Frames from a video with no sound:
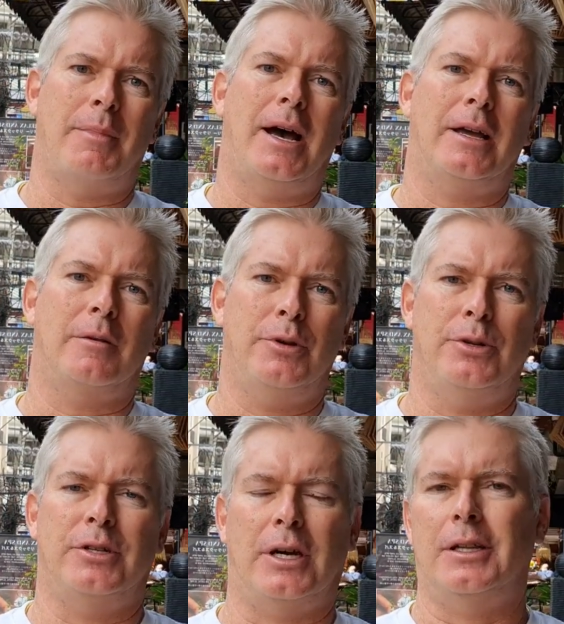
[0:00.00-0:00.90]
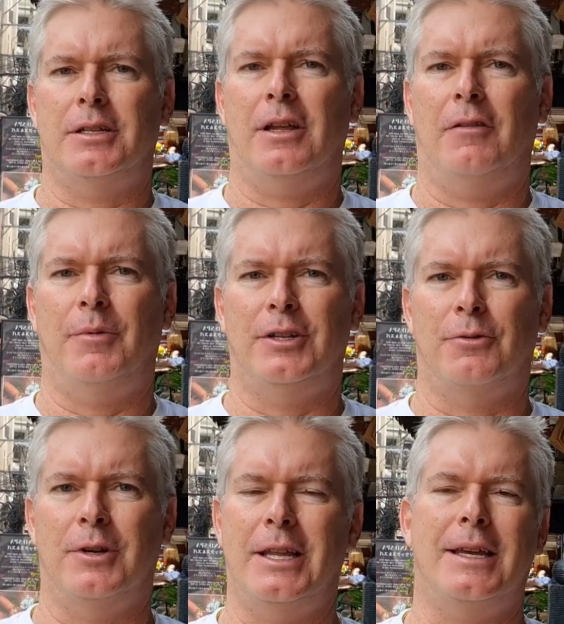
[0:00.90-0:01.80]
You buy computers and all that stuff, but
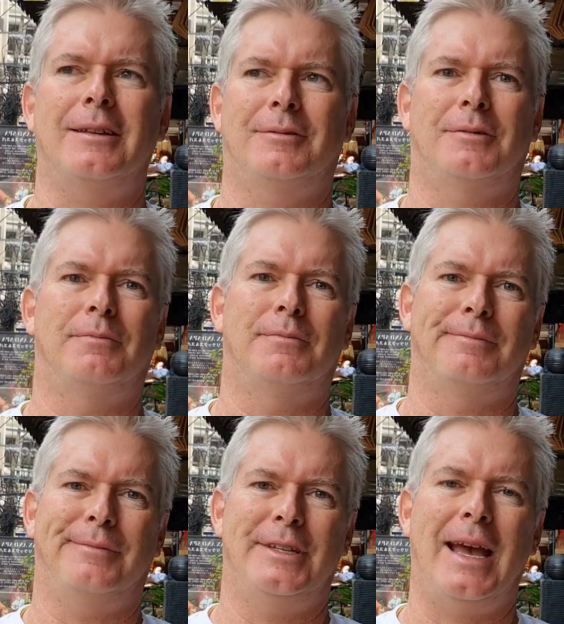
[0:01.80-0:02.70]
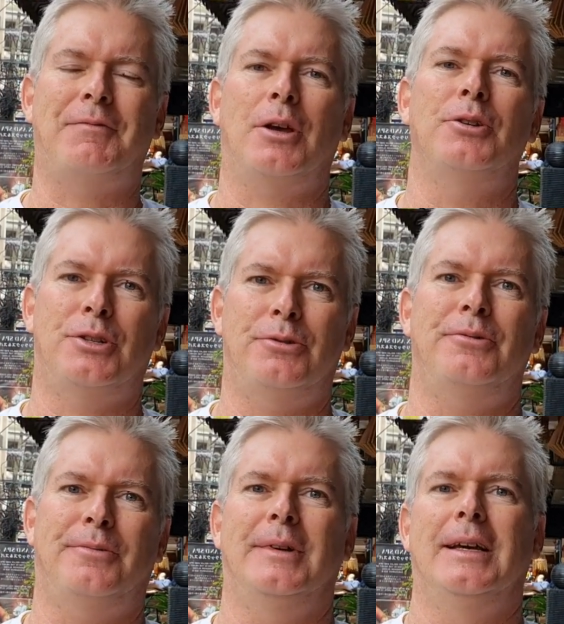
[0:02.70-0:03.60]
to really, you have to go
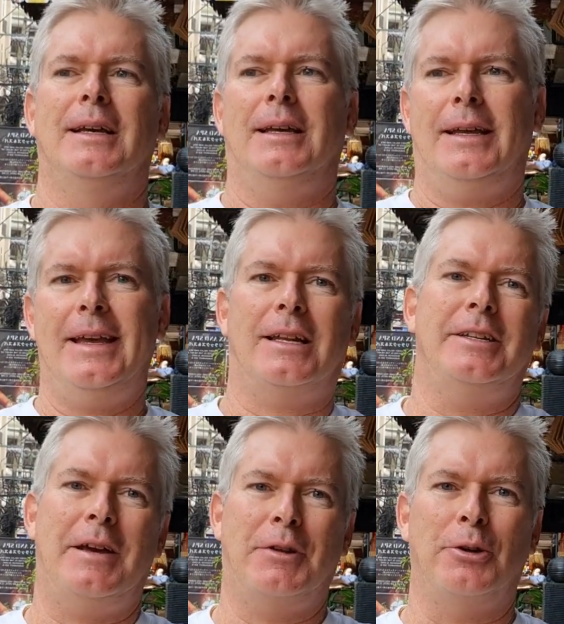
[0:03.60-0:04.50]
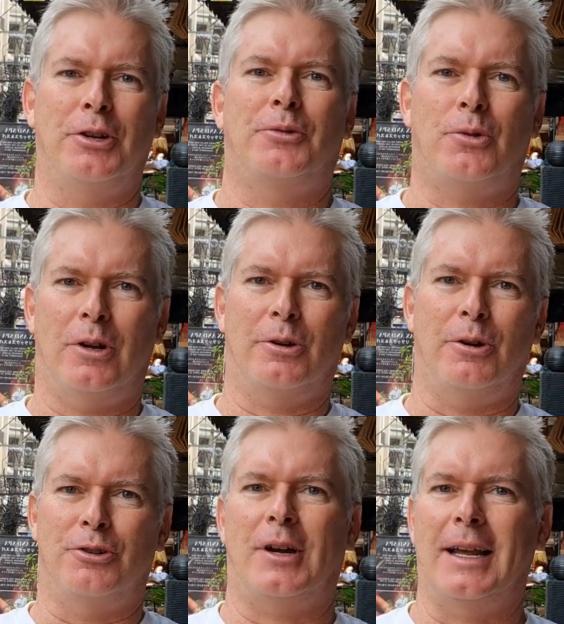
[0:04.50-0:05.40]
to inland, you have to go to quote
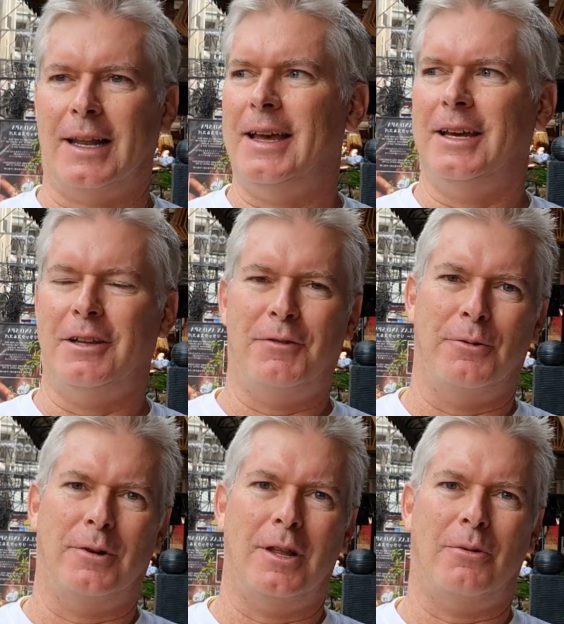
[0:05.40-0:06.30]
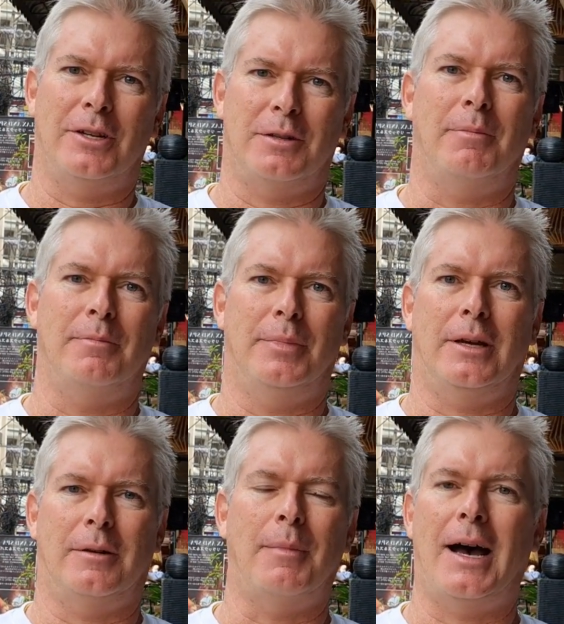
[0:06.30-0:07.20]
unquote dry land if you really want to be
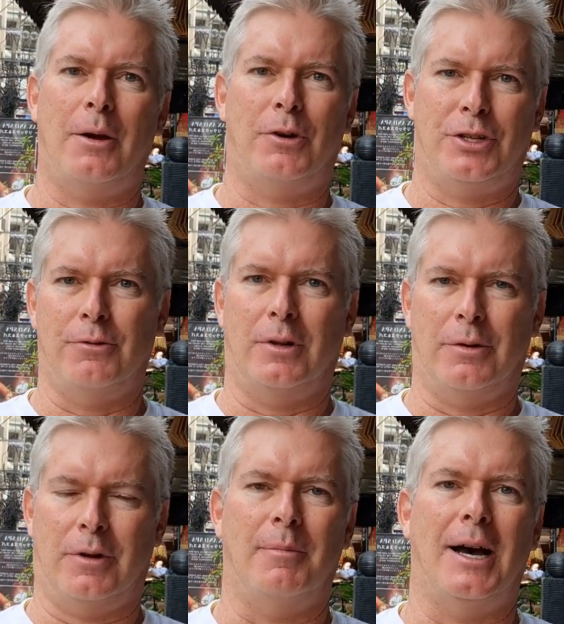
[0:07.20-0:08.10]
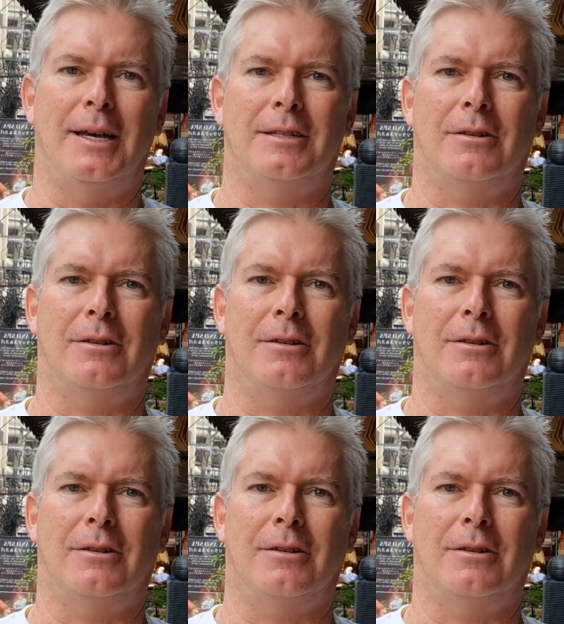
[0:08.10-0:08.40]
able to buy what you really want to buy.